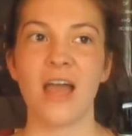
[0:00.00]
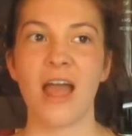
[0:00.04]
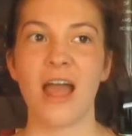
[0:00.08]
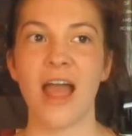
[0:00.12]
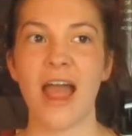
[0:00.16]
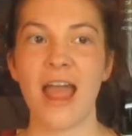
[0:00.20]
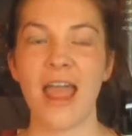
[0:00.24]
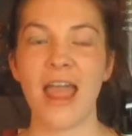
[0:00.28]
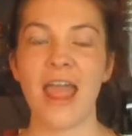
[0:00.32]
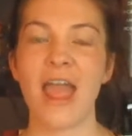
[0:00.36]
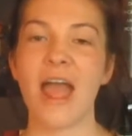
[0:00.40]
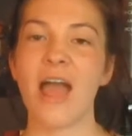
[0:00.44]

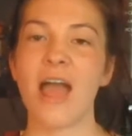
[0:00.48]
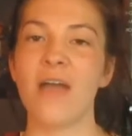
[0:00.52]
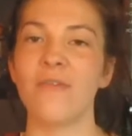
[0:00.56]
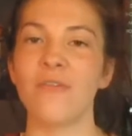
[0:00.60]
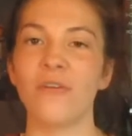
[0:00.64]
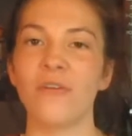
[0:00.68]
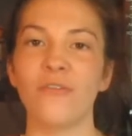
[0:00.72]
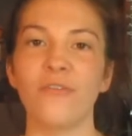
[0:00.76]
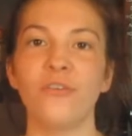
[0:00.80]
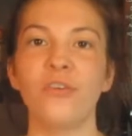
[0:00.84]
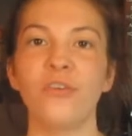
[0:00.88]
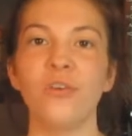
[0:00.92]
I have
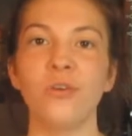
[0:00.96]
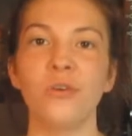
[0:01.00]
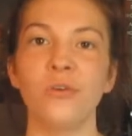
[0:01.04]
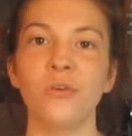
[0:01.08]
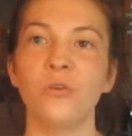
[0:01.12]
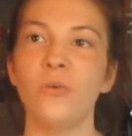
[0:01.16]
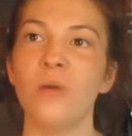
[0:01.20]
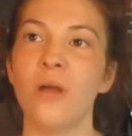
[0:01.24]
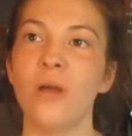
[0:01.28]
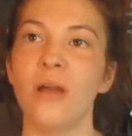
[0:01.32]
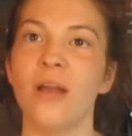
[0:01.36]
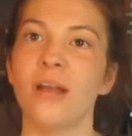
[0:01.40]
a
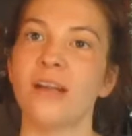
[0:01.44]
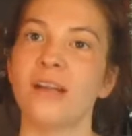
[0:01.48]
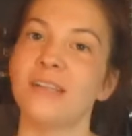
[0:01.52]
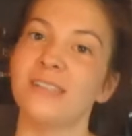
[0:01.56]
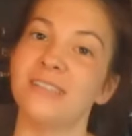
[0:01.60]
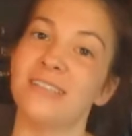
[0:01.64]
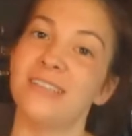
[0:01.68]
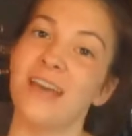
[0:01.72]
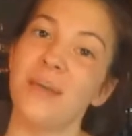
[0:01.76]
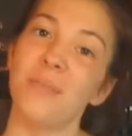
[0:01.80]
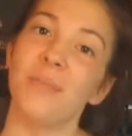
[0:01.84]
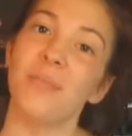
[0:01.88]
few
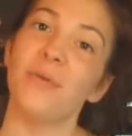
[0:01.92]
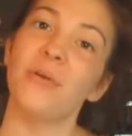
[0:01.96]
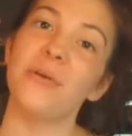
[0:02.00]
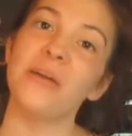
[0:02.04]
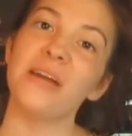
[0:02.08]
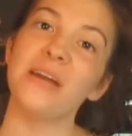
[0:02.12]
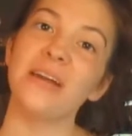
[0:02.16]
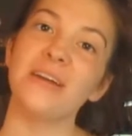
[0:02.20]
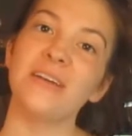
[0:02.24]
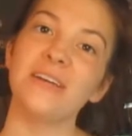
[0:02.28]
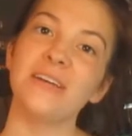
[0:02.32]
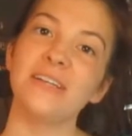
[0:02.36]

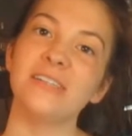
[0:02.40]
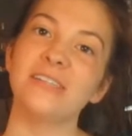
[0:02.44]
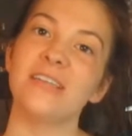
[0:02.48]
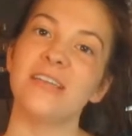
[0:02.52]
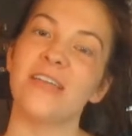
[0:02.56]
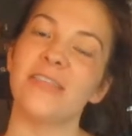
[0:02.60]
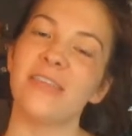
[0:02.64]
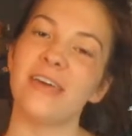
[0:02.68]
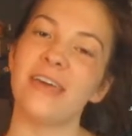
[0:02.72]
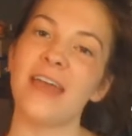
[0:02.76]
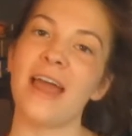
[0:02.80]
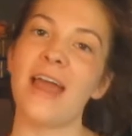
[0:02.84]
contemporaries
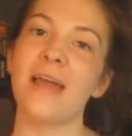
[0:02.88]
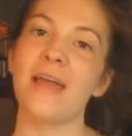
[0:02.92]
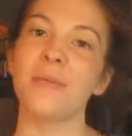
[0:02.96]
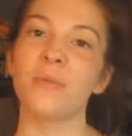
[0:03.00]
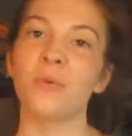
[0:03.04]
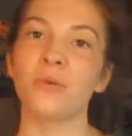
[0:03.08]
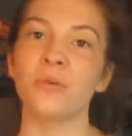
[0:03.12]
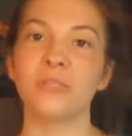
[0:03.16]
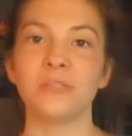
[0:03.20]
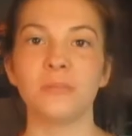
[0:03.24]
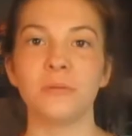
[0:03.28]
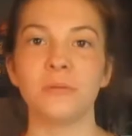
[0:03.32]
that I'm
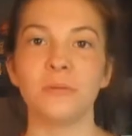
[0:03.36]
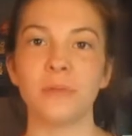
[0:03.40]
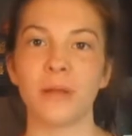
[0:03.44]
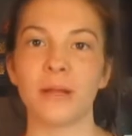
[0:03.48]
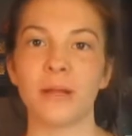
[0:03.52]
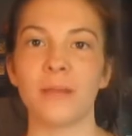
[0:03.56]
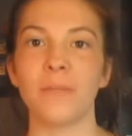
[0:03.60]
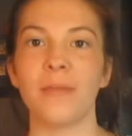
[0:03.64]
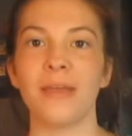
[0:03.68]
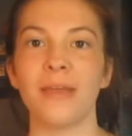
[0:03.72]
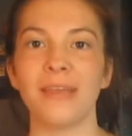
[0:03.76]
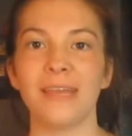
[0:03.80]
going to be
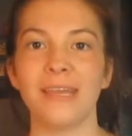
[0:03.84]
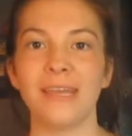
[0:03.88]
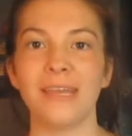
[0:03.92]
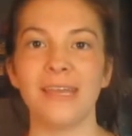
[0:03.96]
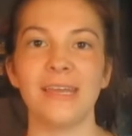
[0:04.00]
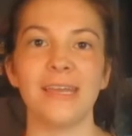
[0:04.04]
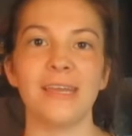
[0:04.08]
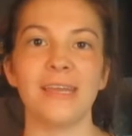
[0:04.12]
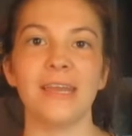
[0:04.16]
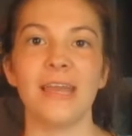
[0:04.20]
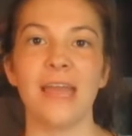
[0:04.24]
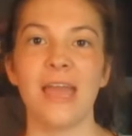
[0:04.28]

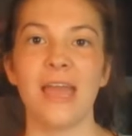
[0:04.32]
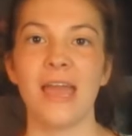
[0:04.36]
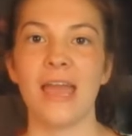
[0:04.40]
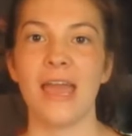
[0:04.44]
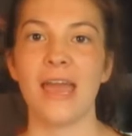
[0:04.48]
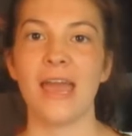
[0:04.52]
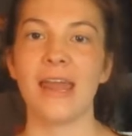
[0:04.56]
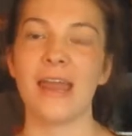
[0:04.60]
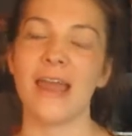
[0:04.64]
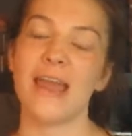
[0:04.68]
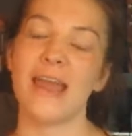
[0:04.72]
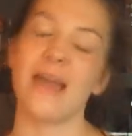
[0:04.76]
recommending,
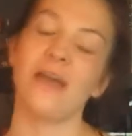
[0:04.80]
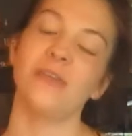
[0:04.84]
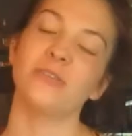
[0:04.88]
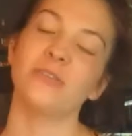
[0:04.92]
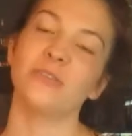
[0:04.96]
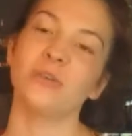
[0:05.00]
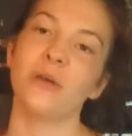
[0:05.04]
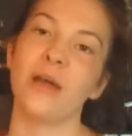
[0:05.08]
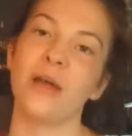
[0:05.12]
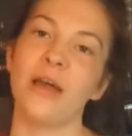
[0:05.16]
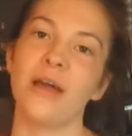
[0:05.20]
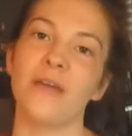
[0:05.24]
and I
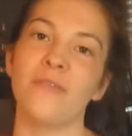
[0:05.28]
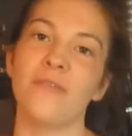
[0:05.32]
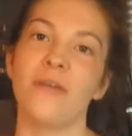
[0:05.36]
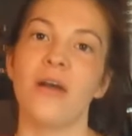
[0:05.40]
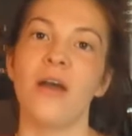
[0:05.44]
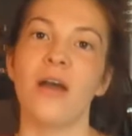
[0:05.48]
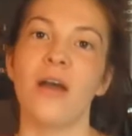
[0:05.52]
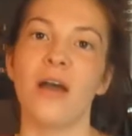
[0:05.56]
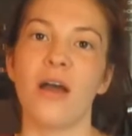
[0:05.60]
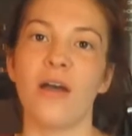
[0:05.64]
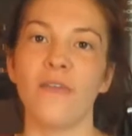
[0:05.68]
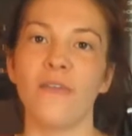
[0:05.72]
also have
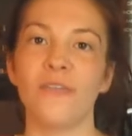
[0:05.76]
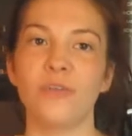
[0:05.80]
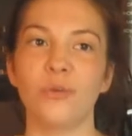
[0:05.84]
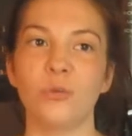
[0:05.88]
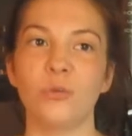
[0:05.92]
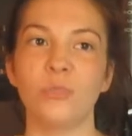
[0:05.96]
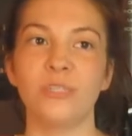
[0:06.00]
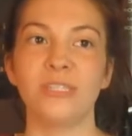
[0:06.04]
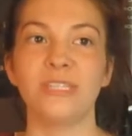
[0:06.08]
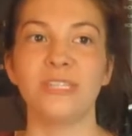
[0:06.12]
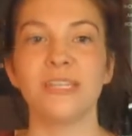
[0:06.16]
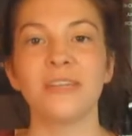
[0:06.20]
a few
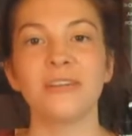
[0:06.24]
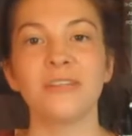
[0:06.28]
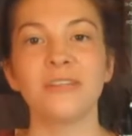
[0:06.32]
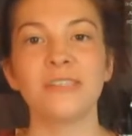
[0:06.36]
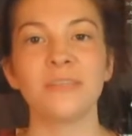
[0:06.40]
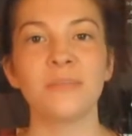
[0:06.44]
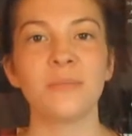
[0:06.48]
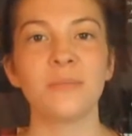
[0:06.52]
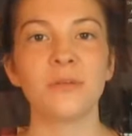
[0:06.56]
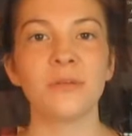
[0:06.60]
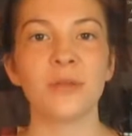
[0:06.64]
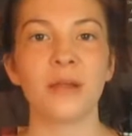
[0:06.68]
series
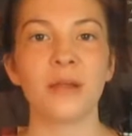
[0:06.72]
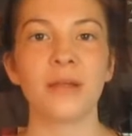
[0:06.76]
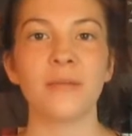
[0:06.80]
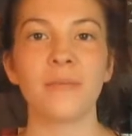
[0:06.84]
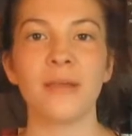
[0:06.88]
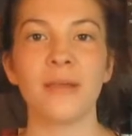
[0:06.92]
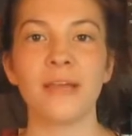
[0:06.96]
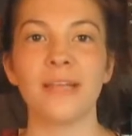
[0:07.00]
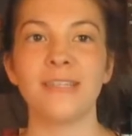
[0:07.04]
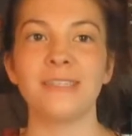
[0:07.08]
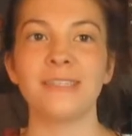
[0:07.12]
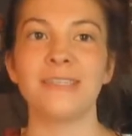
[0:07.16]
I'm going to
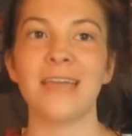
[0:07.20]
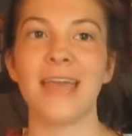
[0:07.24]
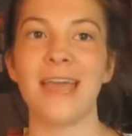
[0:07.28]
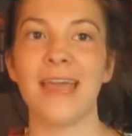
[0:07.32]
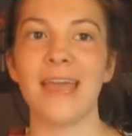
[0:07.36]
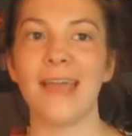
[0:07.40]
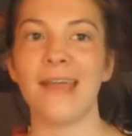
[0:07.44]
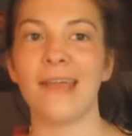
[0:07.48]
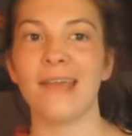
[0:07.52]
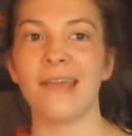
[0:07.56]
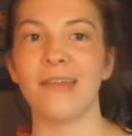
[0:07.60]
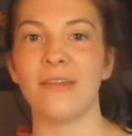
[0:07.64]
recommend
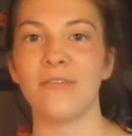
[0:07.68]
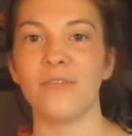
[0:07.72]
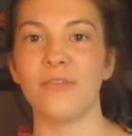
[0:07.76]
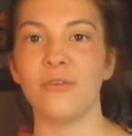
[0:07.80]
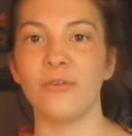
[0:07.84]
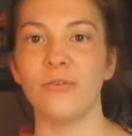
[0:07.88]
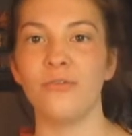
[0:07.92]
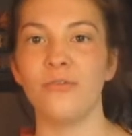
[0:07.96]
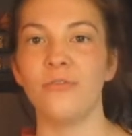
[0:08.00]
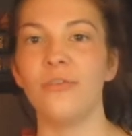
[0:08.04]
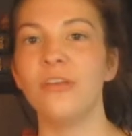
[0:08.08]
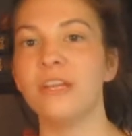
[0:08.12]
and a
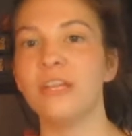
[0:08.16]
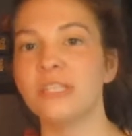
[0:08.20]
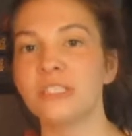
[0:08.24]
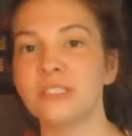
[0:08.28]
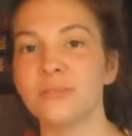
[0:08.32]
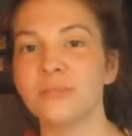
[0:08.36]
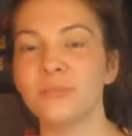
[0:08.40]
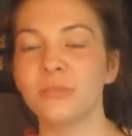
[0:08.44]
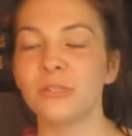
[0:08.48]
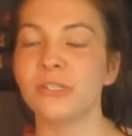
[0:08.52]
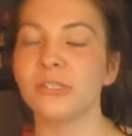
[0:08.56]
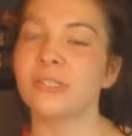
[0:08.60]
few
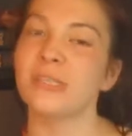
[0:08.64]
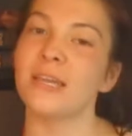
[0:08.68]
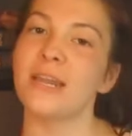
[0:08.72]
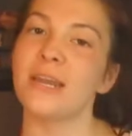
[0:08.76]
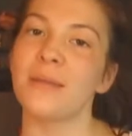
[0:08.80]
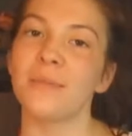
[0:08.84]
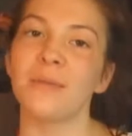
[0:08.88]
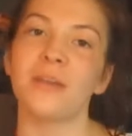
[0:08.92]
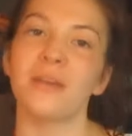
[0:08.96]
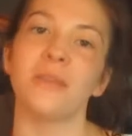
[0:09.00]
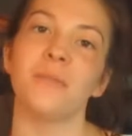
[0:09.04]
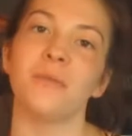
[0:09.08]
fiction books that
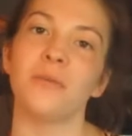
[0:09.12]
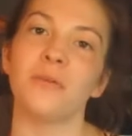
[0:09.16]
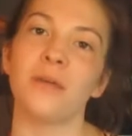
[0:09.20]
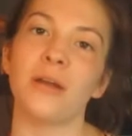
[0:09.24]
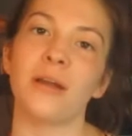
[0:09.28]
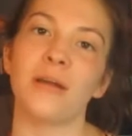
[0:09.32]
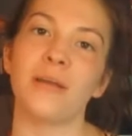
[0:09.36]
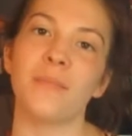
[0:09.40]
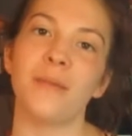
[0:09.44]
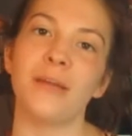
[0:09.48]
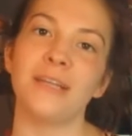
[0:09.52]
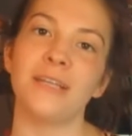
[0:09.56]
I'm going to be
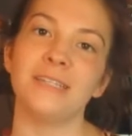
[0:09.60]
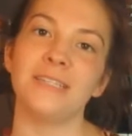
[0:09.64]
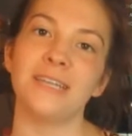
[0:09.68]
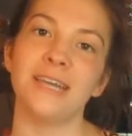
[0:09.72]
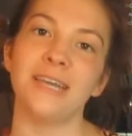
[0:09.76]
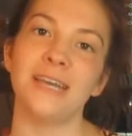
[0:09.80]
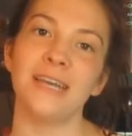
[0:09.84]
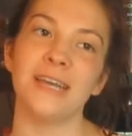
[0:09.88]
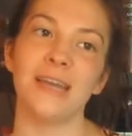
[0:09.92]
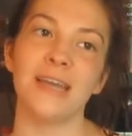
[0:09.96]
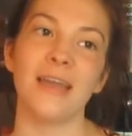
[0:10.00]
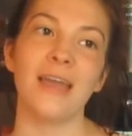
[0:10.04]

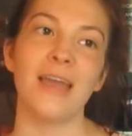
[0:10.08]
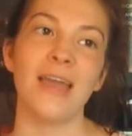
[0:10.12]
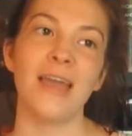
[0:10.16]
recommending,